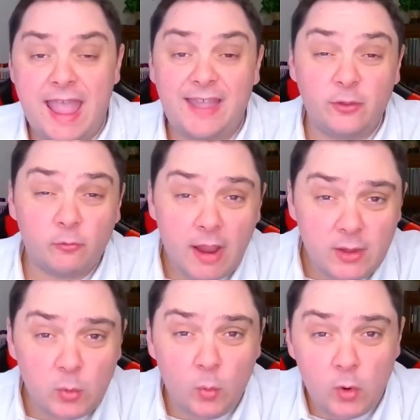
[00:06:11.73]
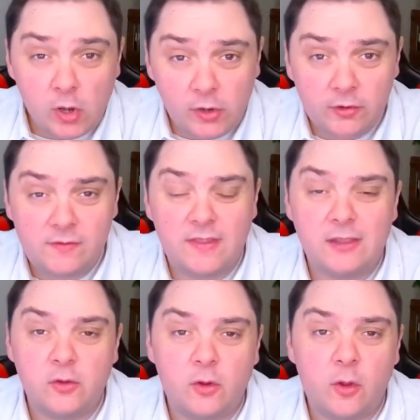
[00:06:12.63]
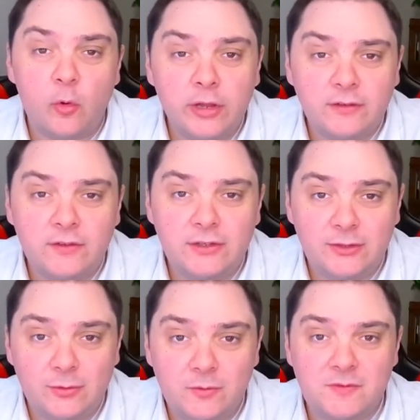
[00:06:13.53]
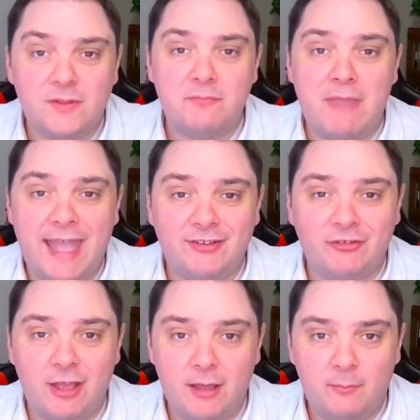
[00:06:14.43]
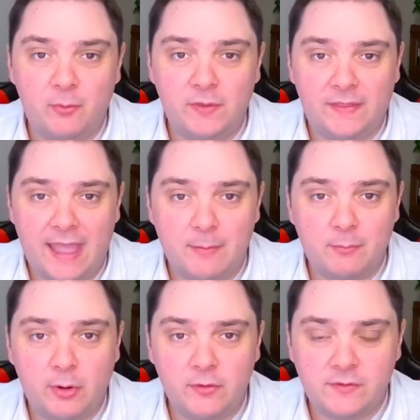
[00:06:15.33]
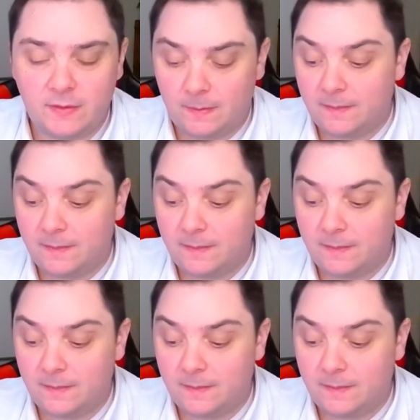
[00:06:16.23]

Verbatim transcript: and the right words that you're going to use to match up with that person.